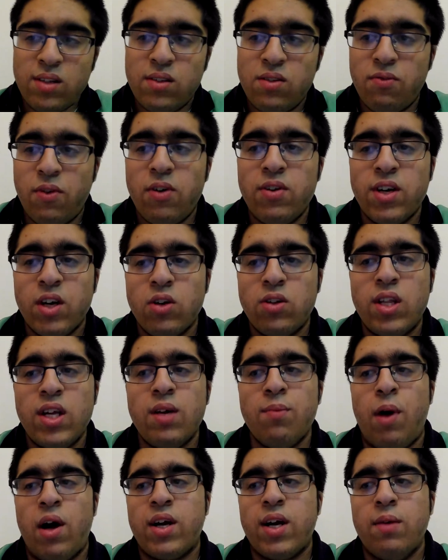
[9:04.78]
very good thing
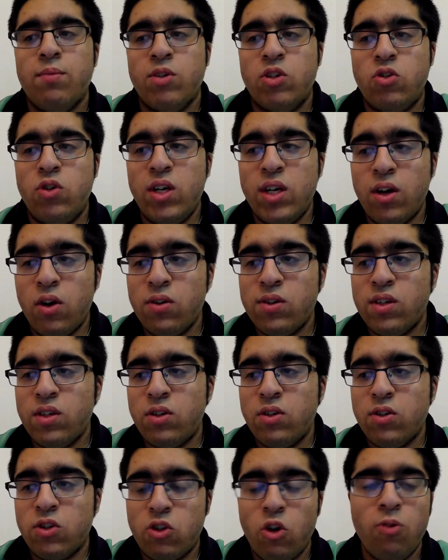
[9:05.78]
about chemistry. It goes
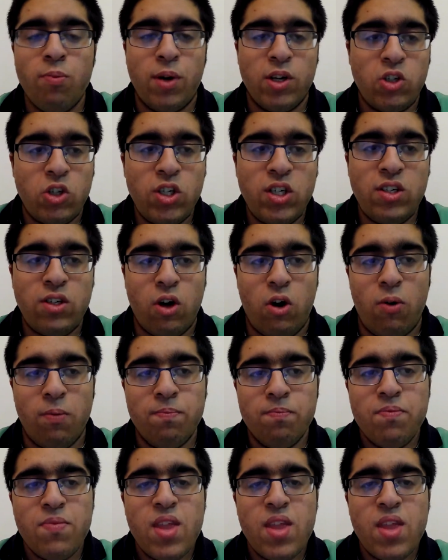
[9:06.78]
into so much detail.